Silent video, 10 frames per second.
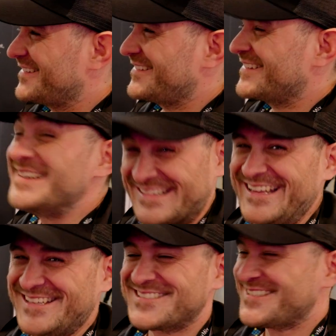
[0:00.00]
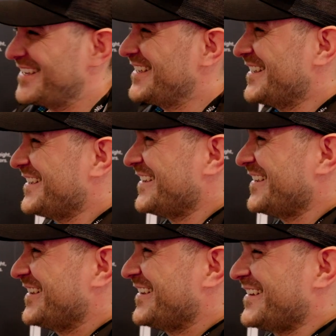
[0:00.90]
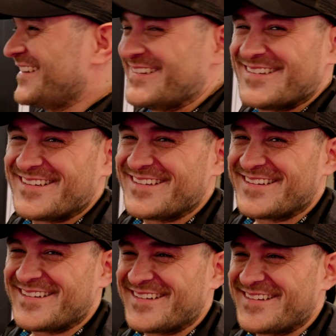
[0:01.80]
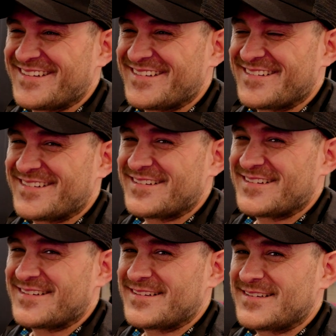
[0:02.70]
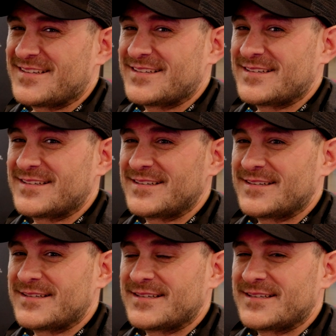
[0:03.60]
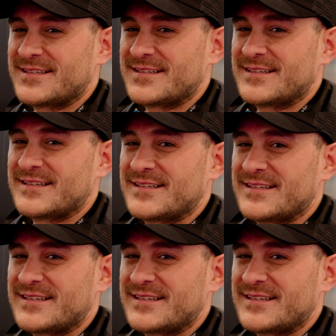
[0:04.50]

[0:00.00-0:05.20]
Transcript: [no speech]